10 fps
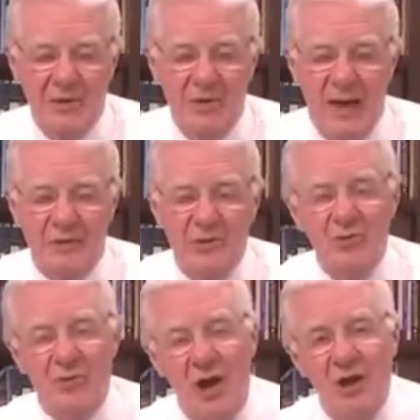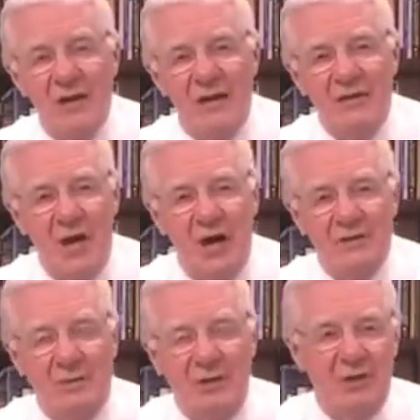Do you know, Andrew Carnegie
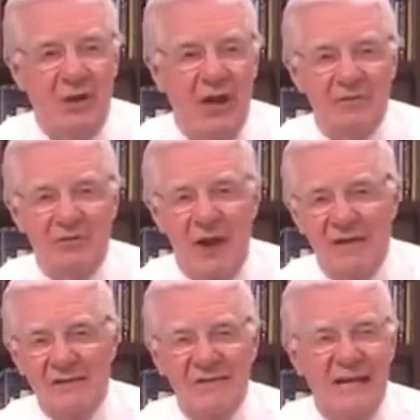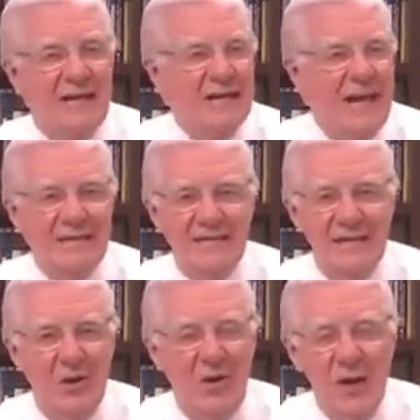talked about the law of attraction in
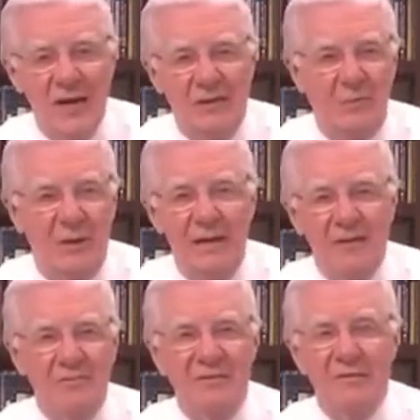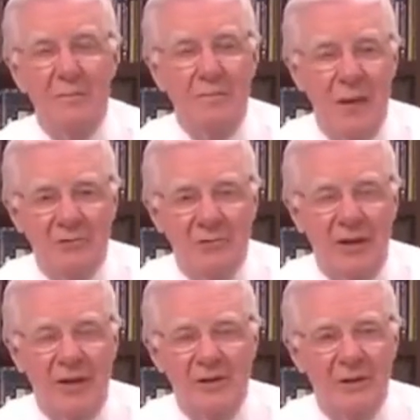1908 when he was
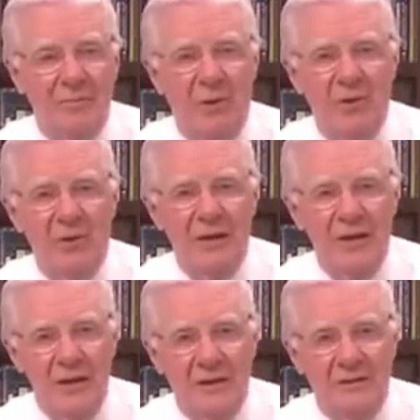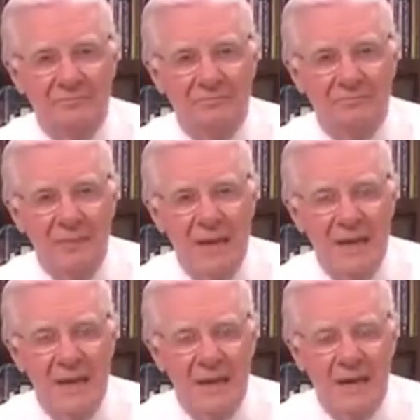mentoring Napoleon Hill.
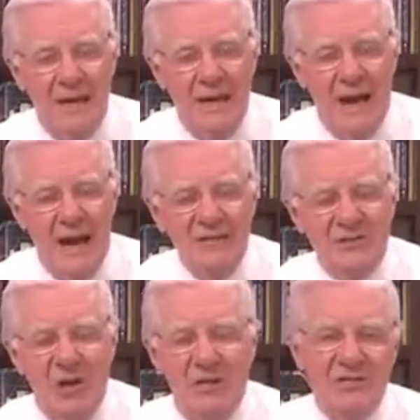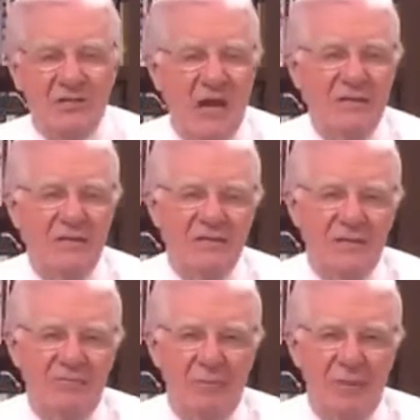I started to study
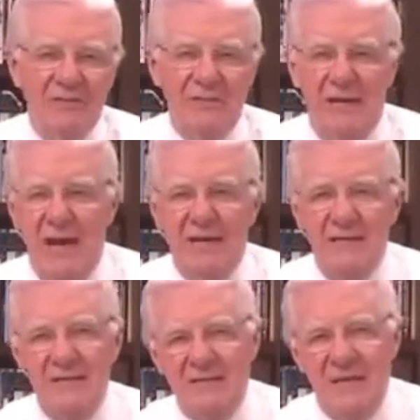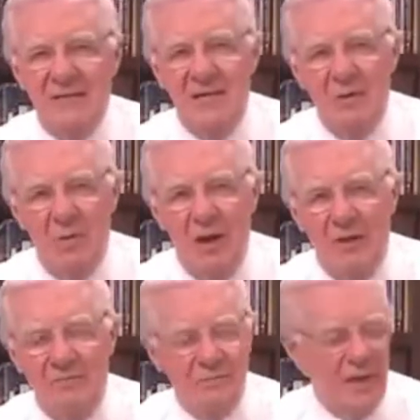this information in
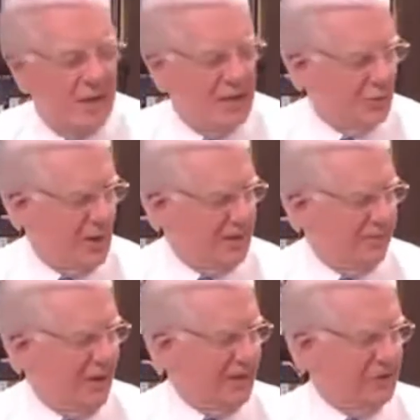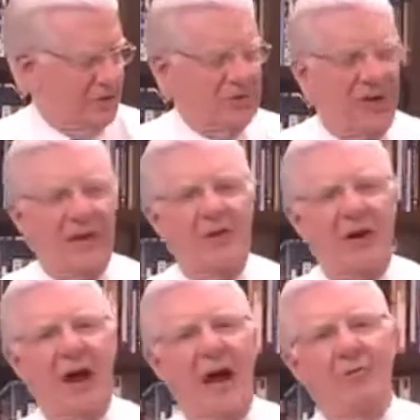1961. 25 years
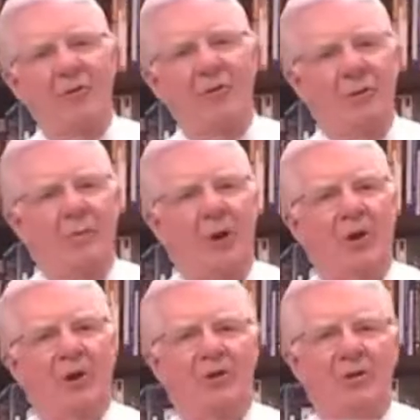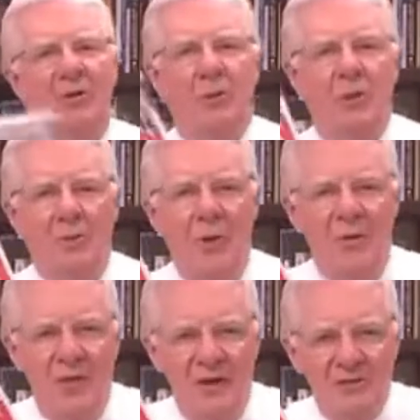later, I wrote the book, You Were
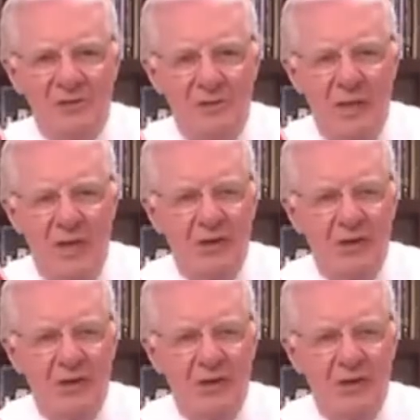Born Rich.